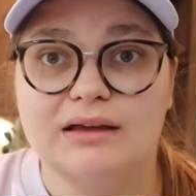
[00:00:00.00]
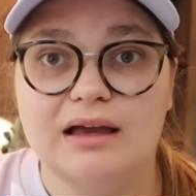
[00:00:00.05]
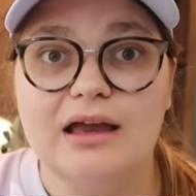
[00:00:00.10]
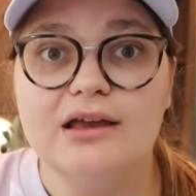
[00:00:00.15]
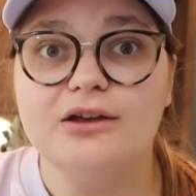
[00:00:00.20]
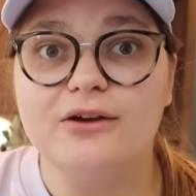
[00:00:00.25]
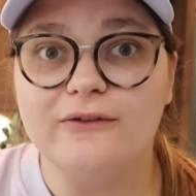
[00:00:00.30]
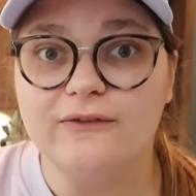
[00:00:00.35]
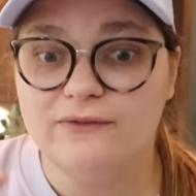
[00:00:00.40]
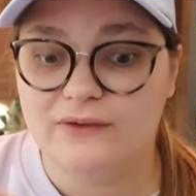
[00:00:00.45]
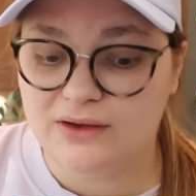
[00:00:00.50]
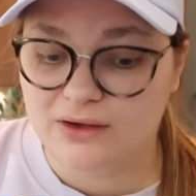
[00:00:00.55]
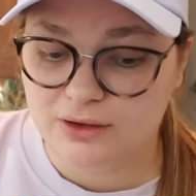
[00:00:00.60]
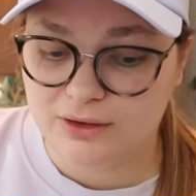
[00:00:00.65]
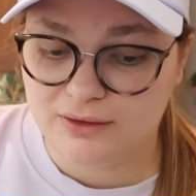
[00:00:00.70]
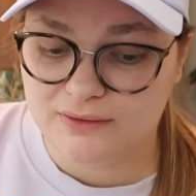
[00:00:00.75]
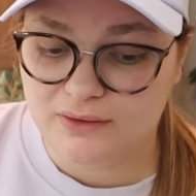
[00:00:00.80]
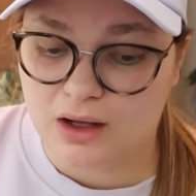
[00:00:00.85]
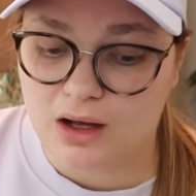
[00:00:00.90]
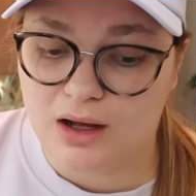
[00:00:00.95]
get your
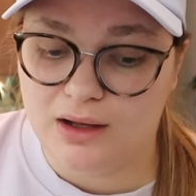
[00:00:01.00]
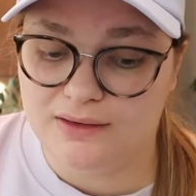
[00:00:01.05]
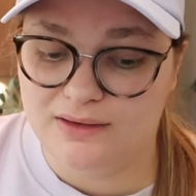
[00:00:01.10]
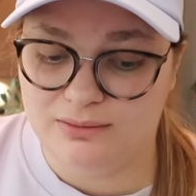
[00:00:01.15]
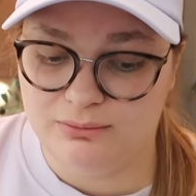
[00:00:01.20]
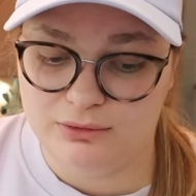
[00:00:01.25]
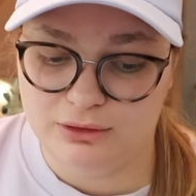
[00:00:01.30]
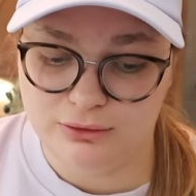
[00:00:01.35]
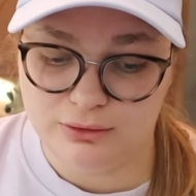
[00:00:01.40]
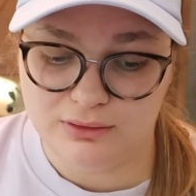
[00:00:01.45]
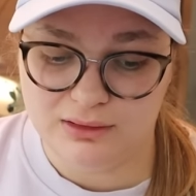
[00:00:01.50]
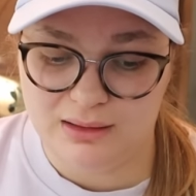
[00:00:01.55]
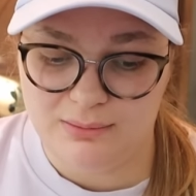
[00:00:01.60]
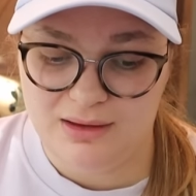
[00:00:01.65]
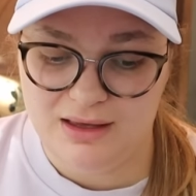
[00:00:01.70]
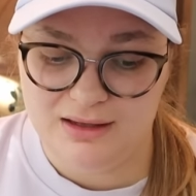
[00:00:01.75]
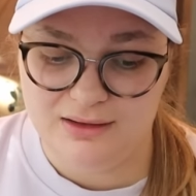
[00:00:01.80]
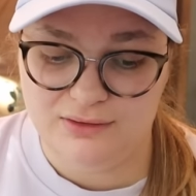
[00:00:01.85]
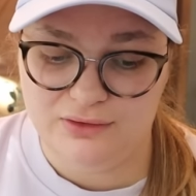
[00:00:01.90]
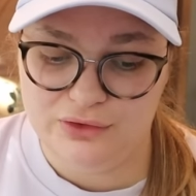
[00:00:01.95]
fingers on some
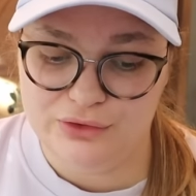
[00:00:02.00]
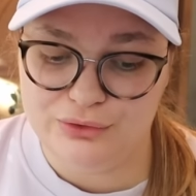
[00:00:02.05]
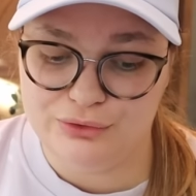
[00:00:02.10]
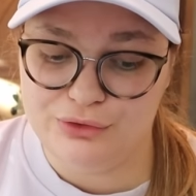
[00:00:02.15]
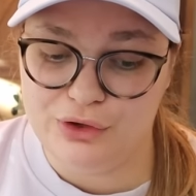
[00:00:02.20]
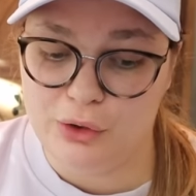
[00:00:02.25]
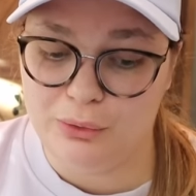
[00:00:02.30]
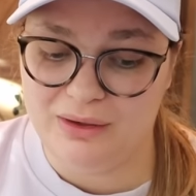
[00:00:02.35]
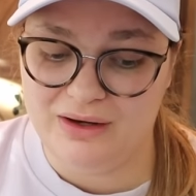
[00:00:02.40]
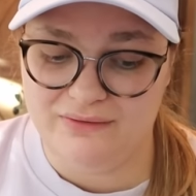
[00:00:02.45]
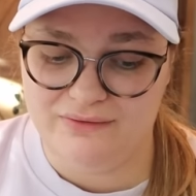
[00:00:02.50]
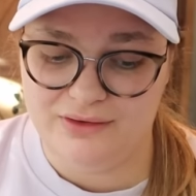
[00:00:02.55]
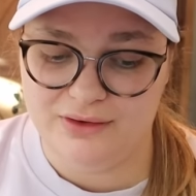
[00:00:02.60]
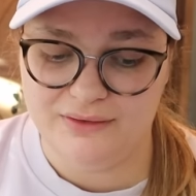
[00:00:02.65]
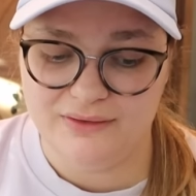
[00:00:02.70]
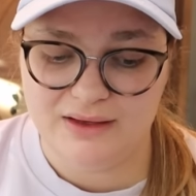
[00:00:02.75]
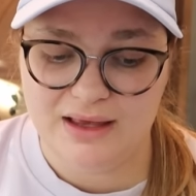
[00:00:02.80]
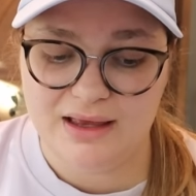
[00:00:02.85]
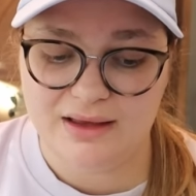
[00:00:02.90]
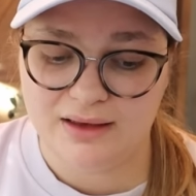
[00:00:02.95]
Lululemon so you know what it
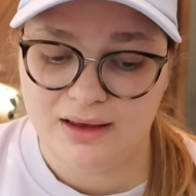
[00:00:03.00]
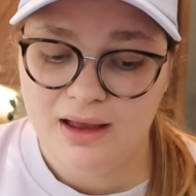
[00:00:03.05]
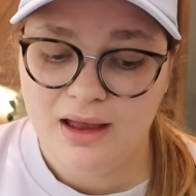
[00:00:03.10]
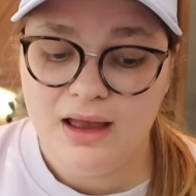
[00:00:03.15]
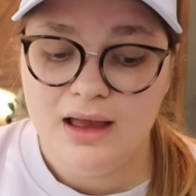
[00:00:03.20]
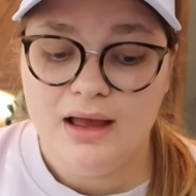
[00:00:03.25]
feels like.